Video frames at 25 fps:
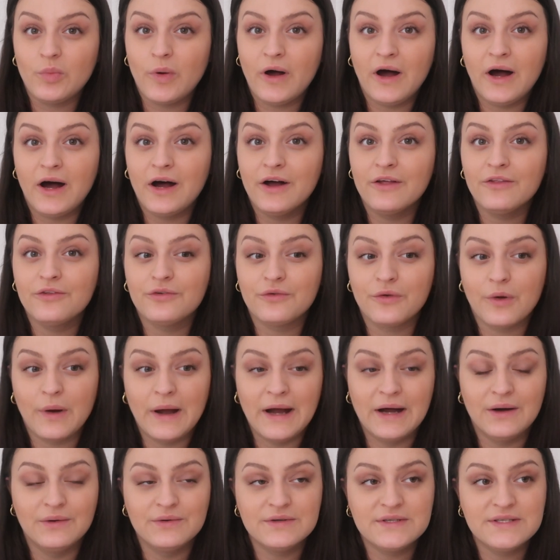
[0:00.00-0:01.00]
apart
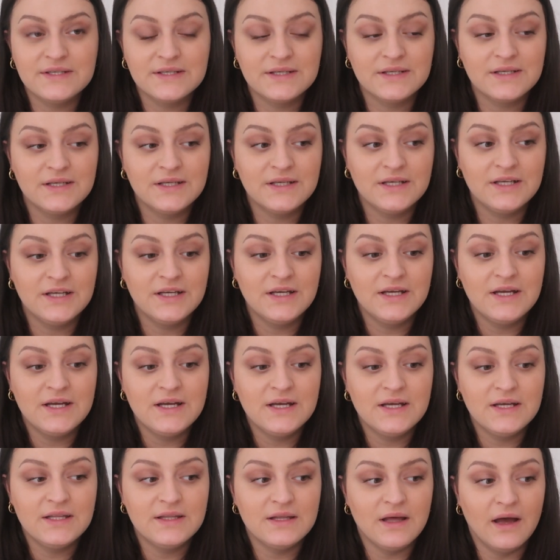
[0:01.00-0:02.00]
throughout
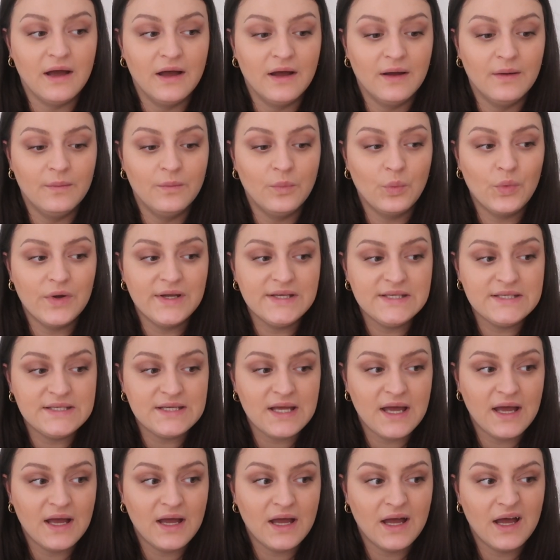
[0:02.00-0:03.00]

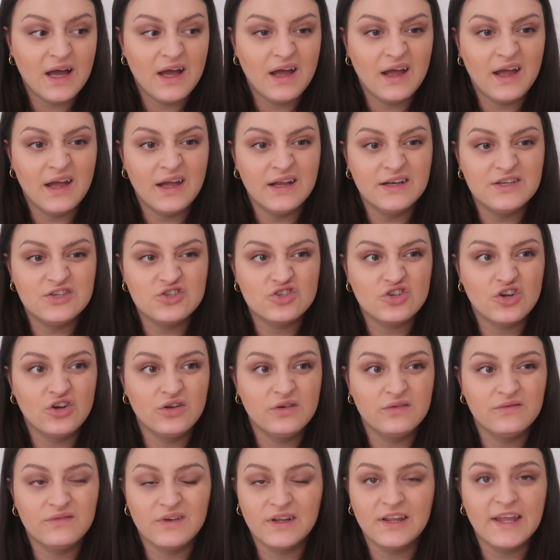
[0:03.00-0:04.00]
winter and just
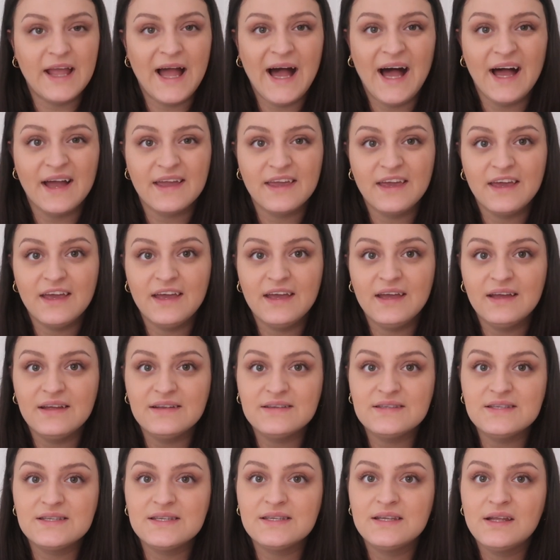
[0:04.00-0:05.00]
couldn't really hack
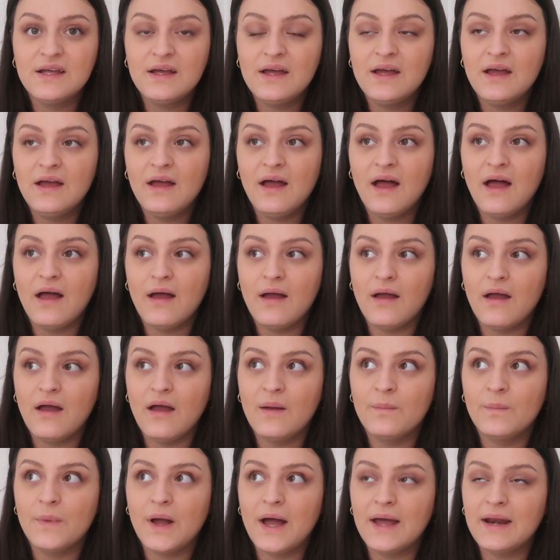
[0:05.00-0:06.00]
it.
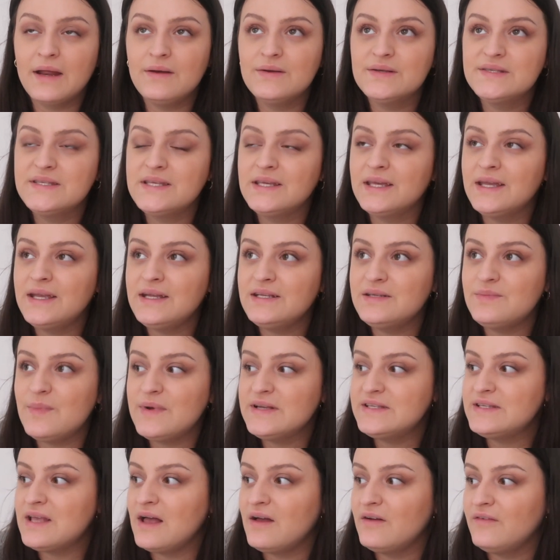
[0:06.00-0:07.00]
And I was thinking to
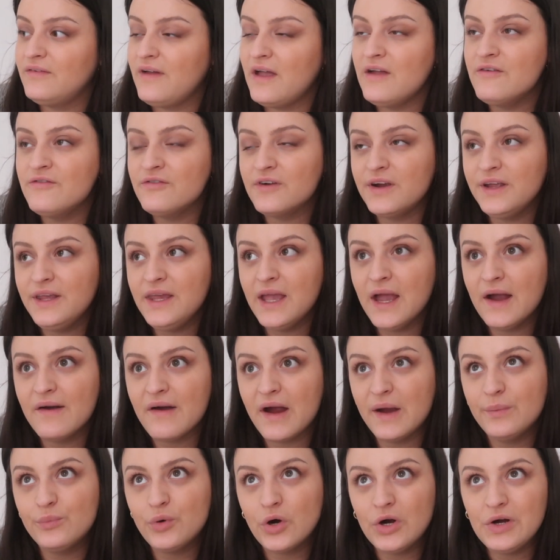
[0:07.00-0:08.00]
myself, every year
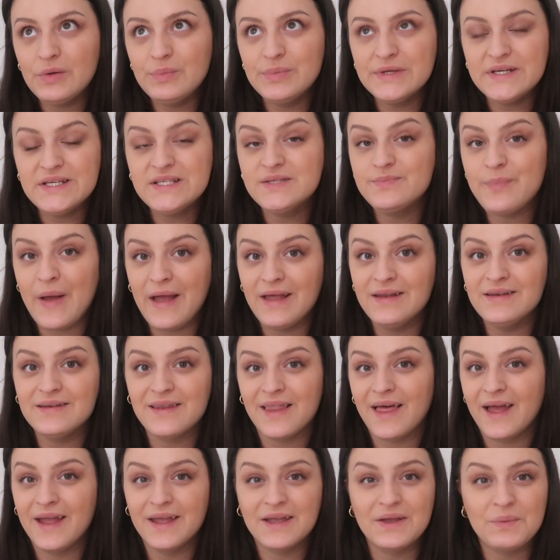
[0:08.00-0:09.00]
I probably spend
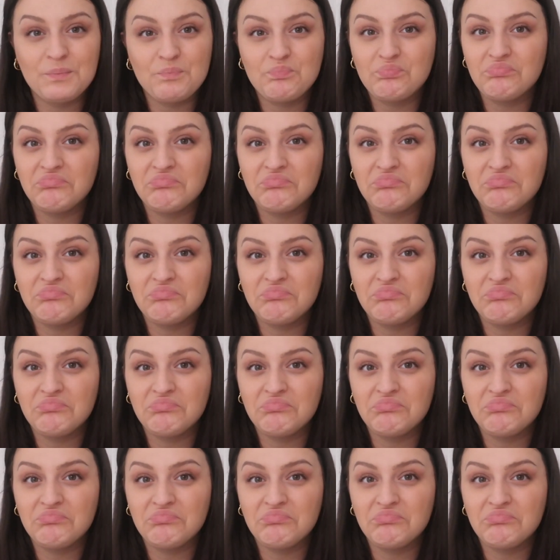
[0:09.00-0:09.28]
like